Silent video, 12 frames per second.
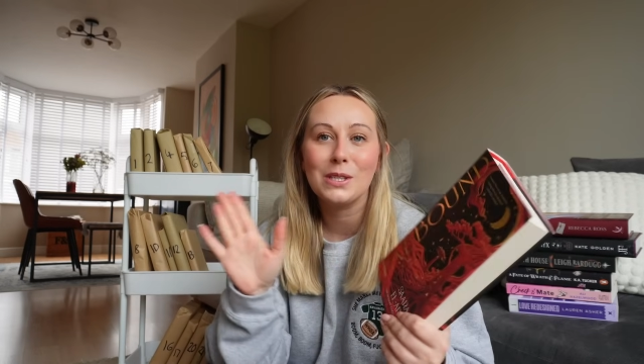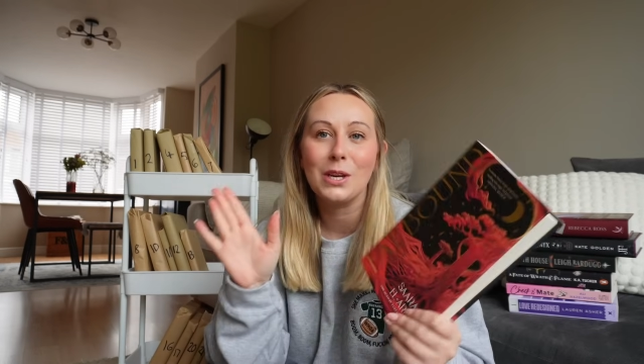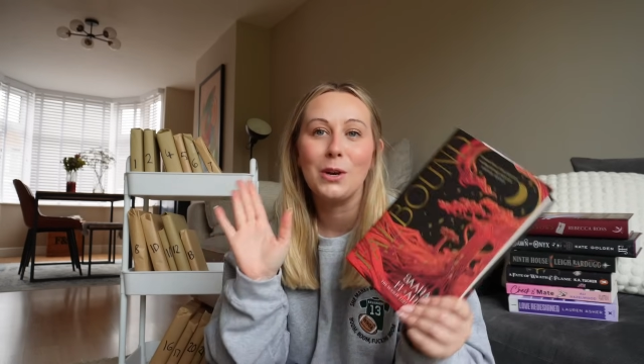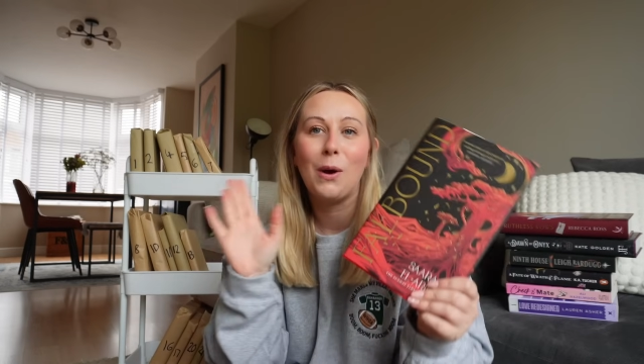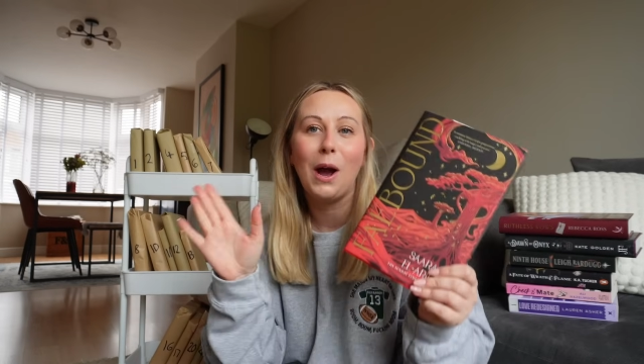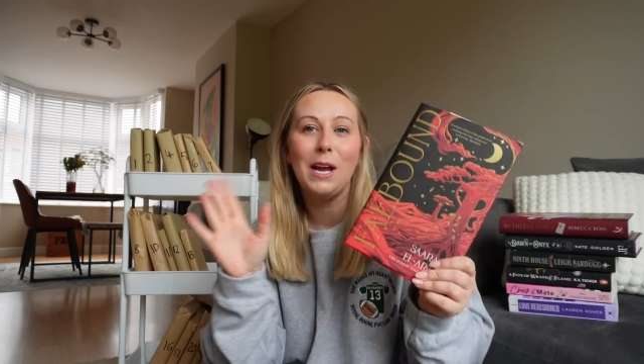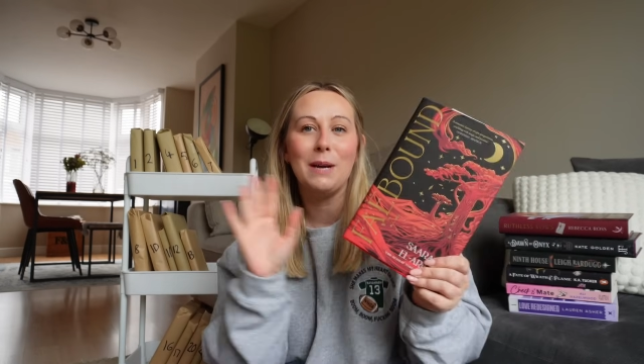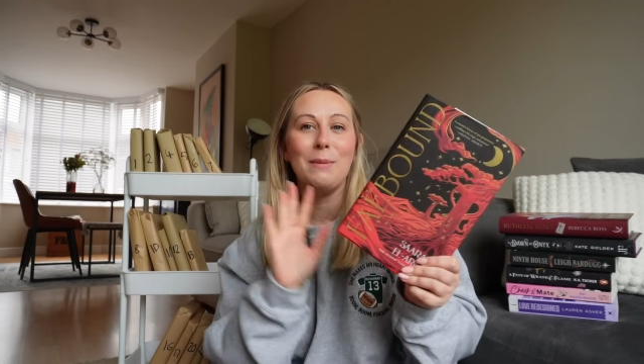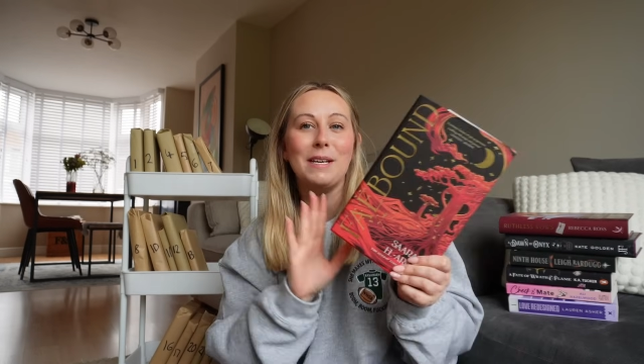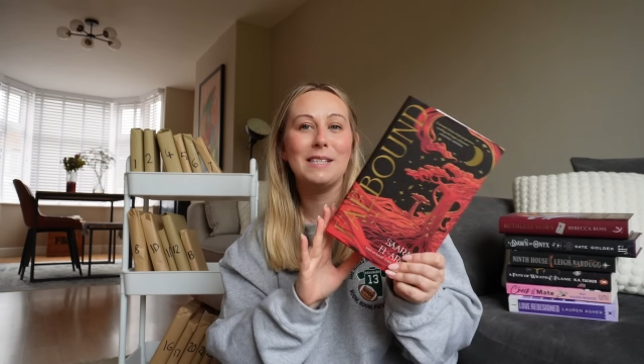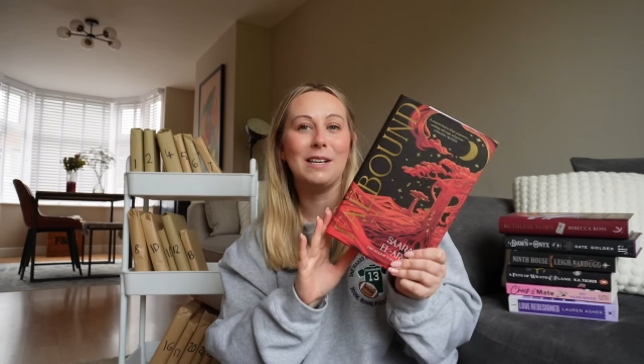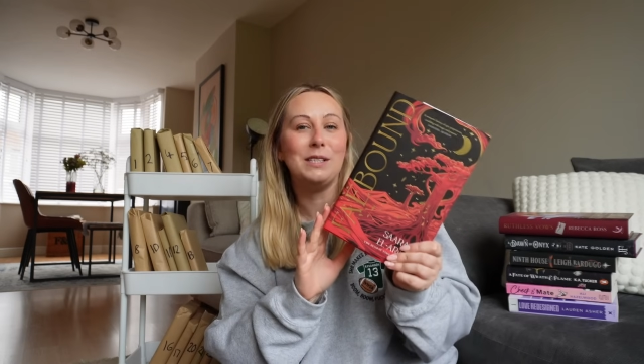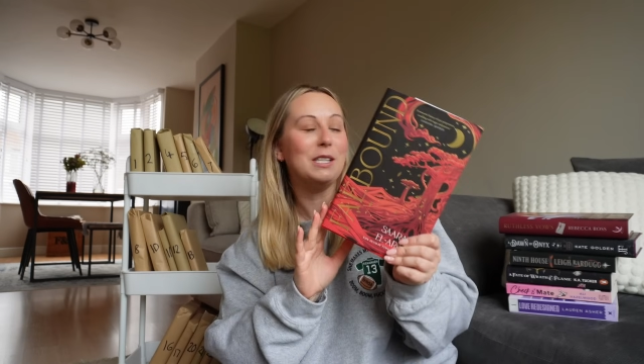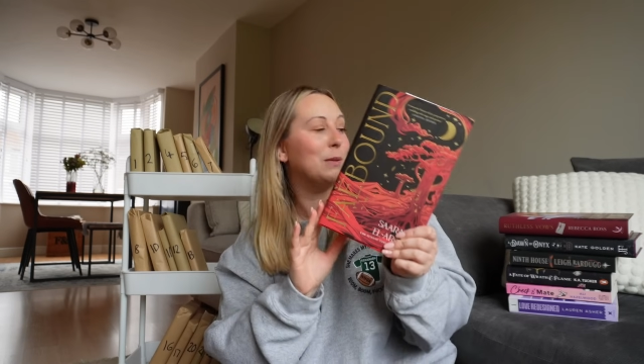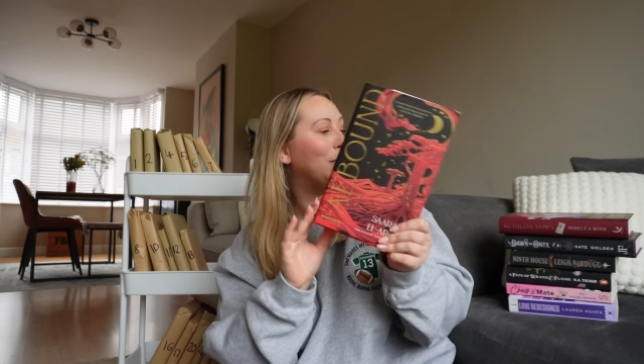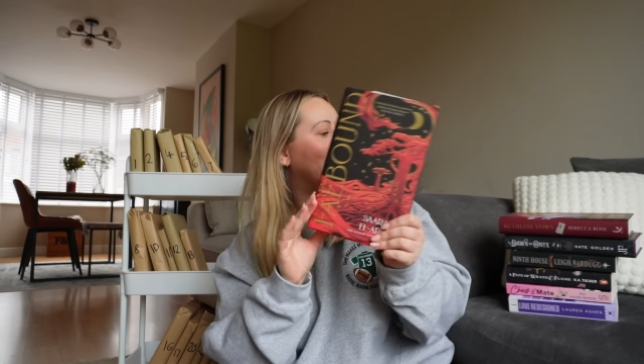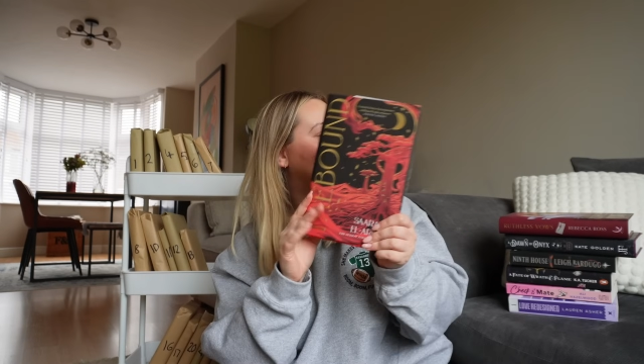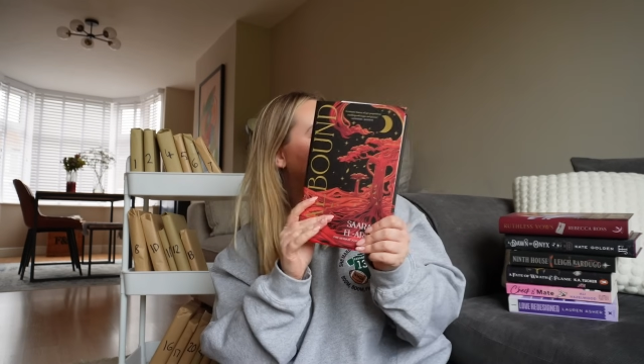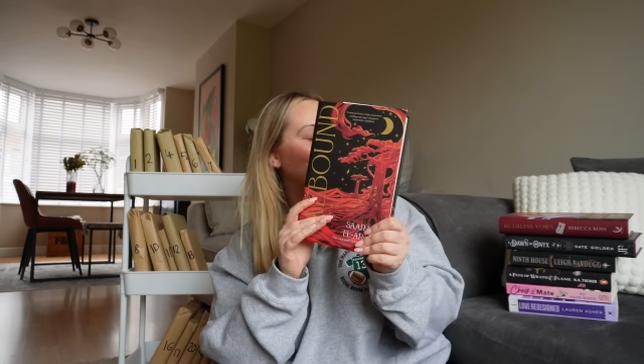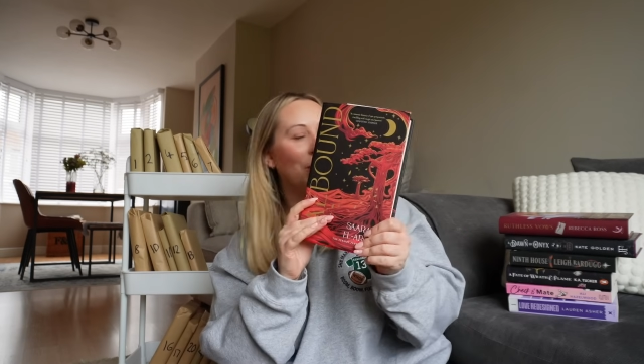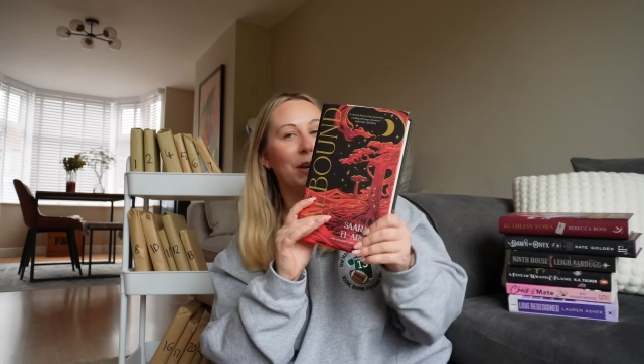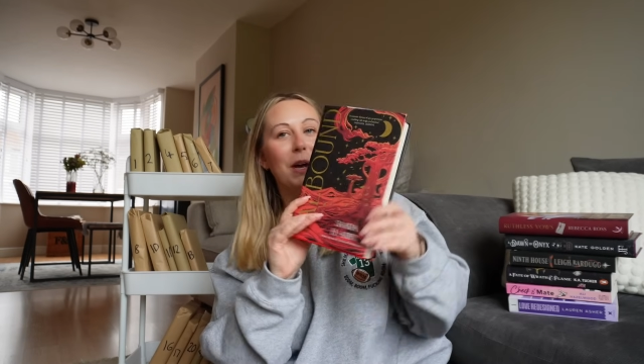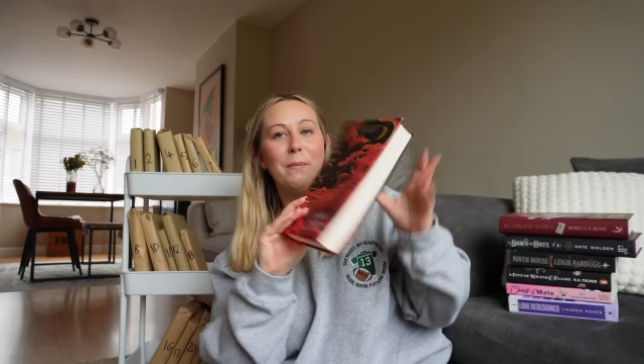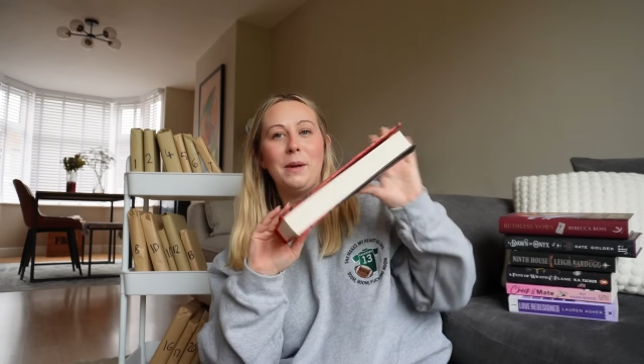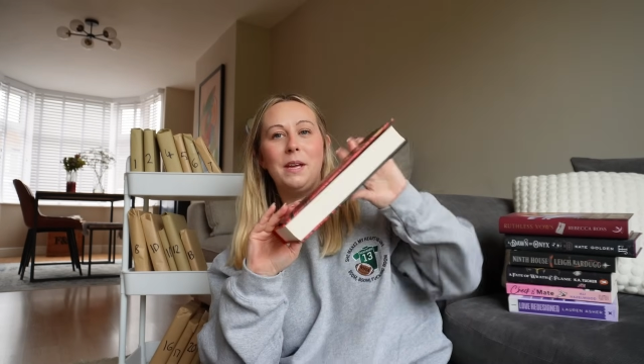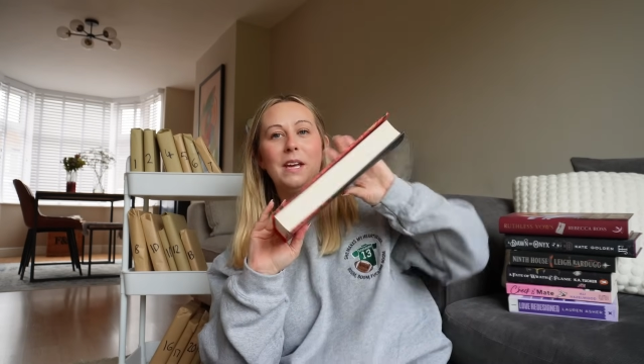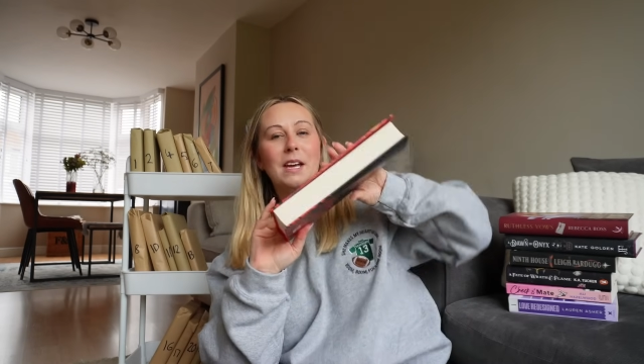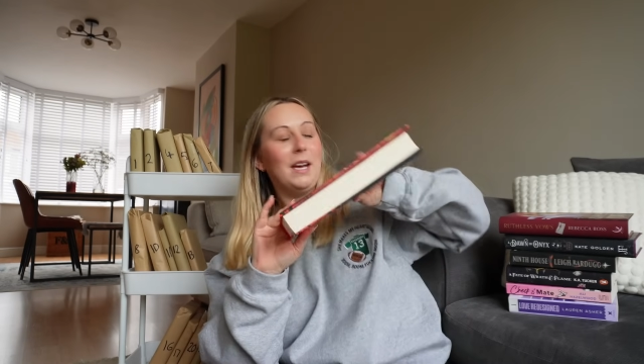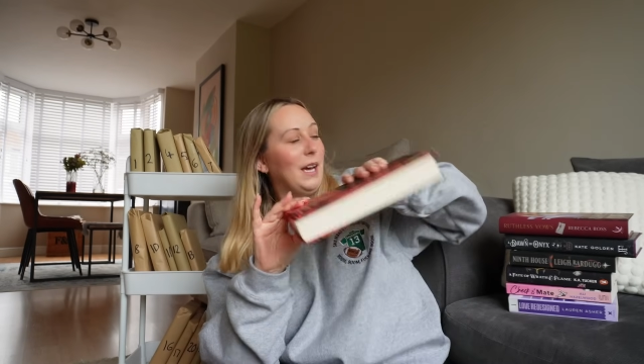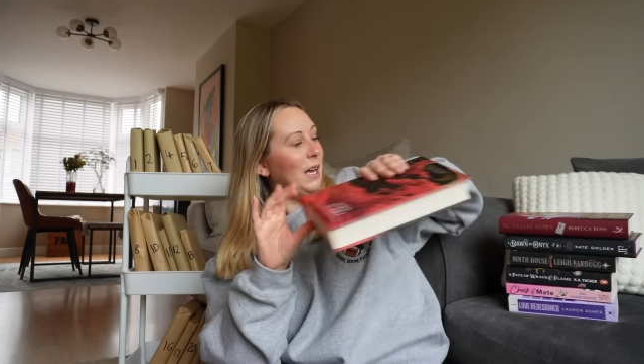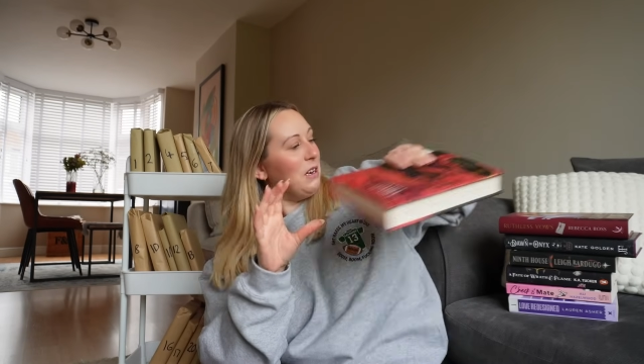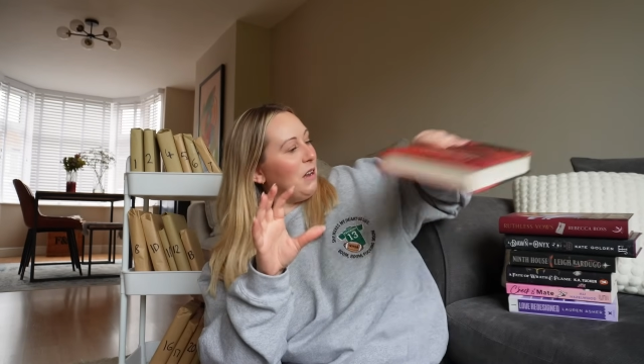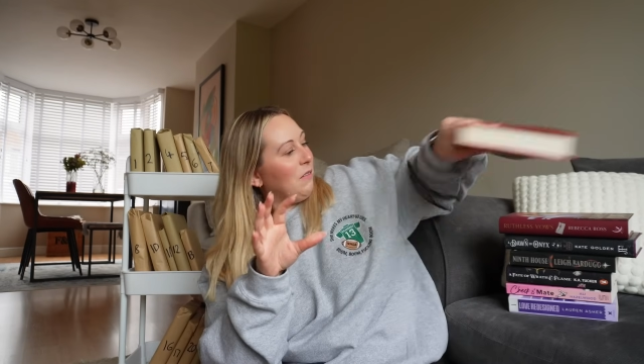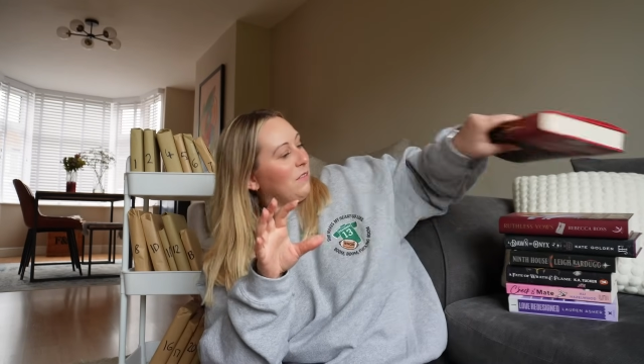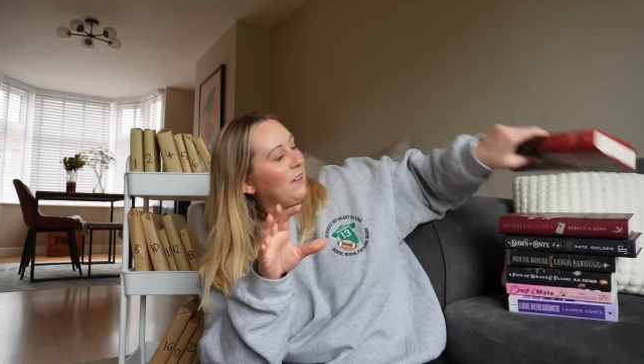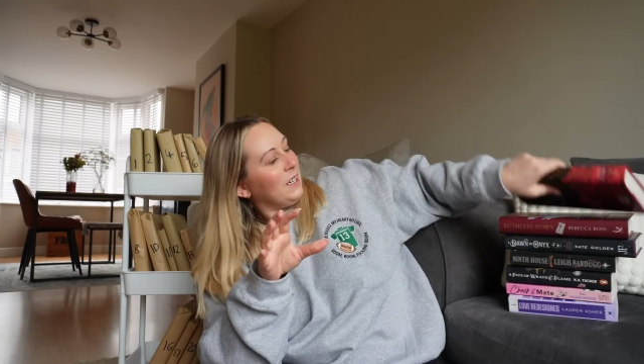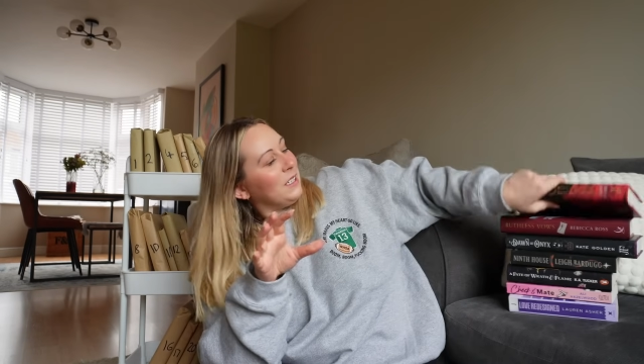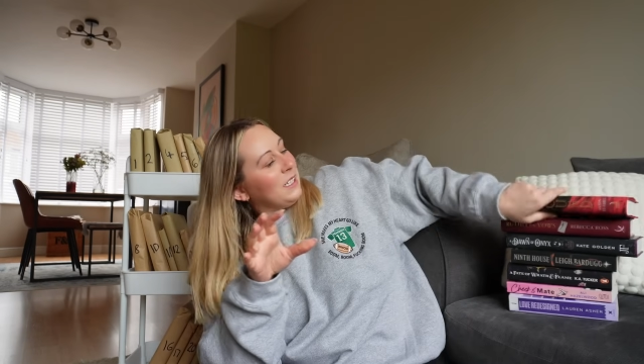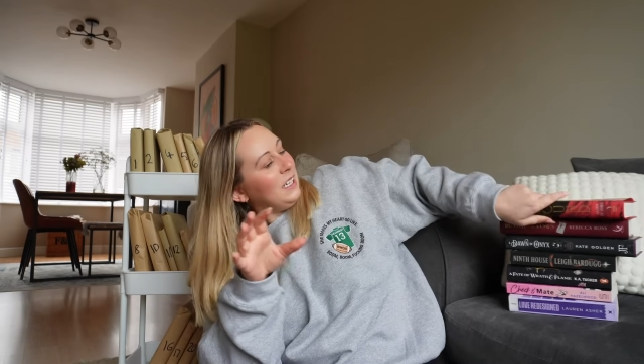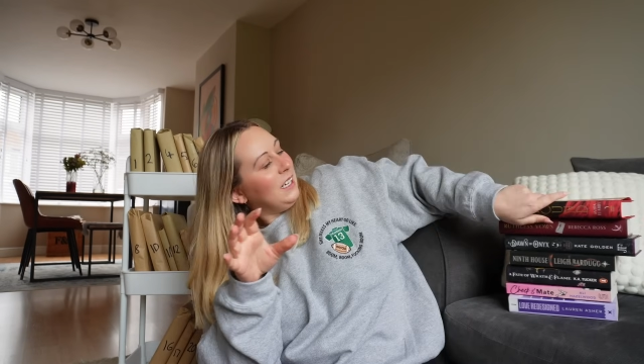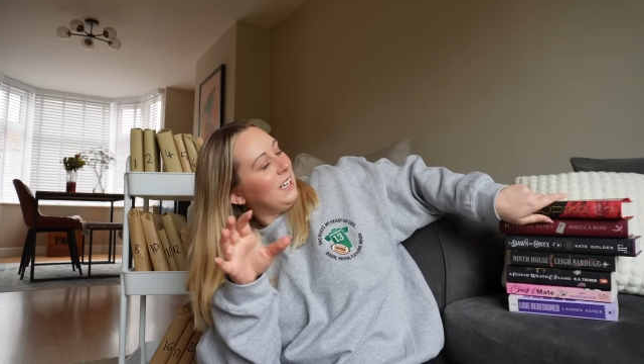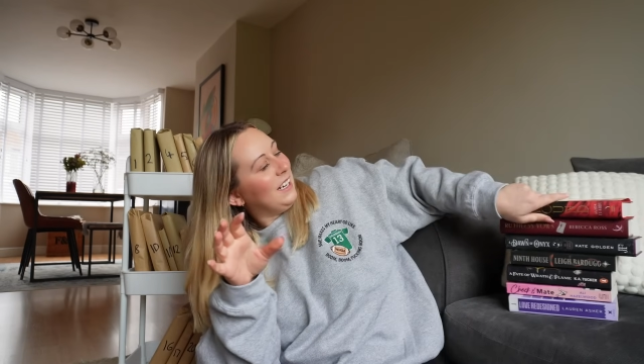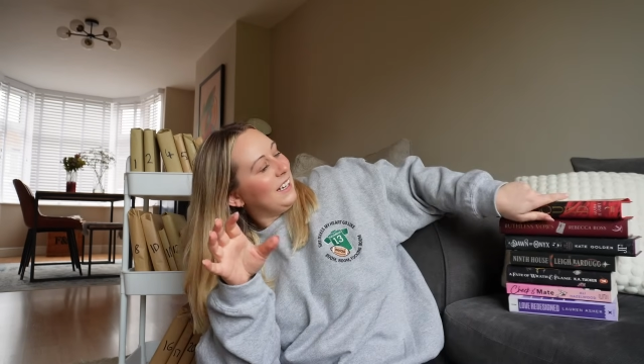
so I am excited to pick this one up. Another fantasy.